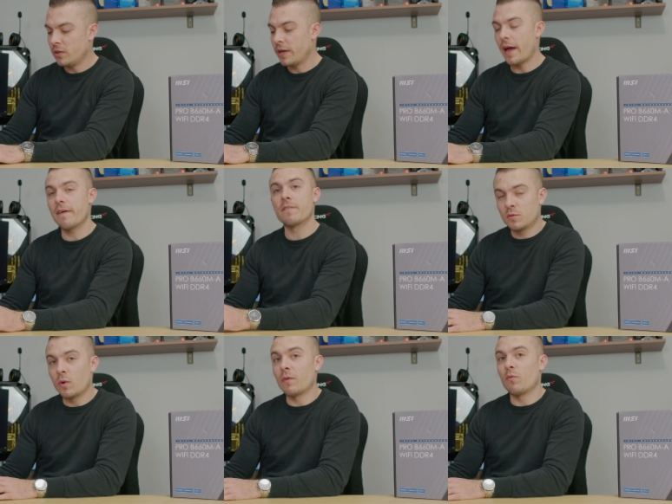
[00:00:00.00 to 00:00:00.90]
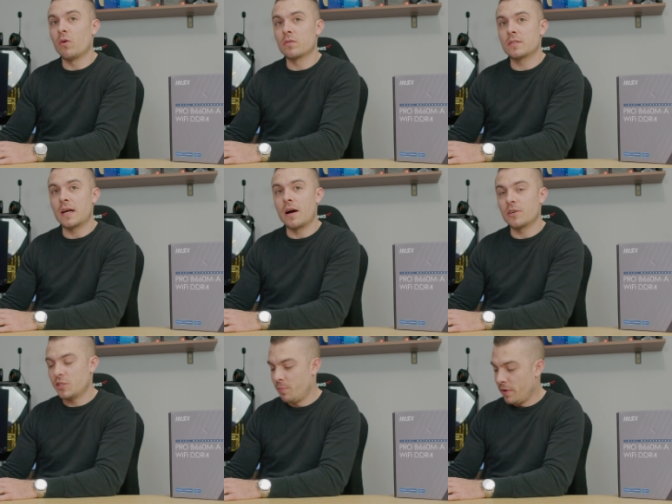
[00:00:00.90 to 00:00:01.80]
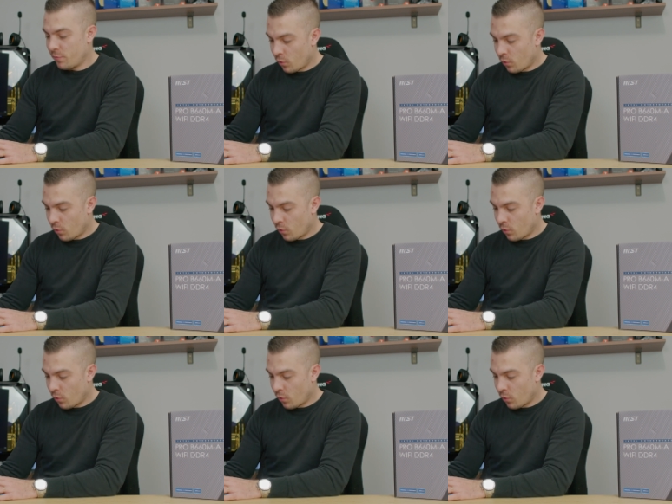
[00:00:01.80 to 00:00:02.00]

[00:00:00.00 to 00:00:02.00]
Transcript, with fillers: you have 12 volts RGB